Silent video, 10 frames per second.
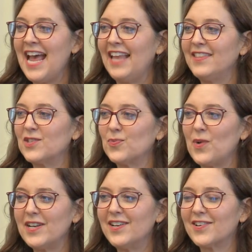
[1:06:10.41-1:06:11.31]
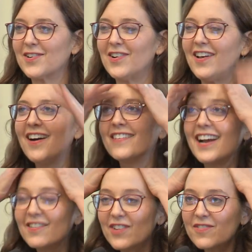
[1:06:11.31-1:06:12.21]
And this one girl, oh
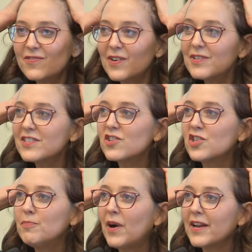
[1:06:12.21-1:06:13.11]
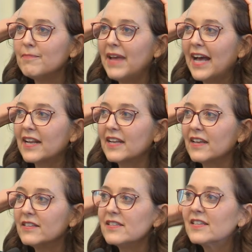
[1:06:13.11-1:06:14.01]
God, what was it she bought at
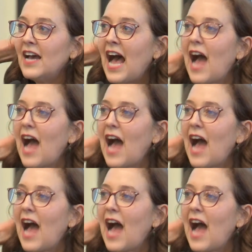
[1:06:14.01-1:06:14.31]
Madigan's?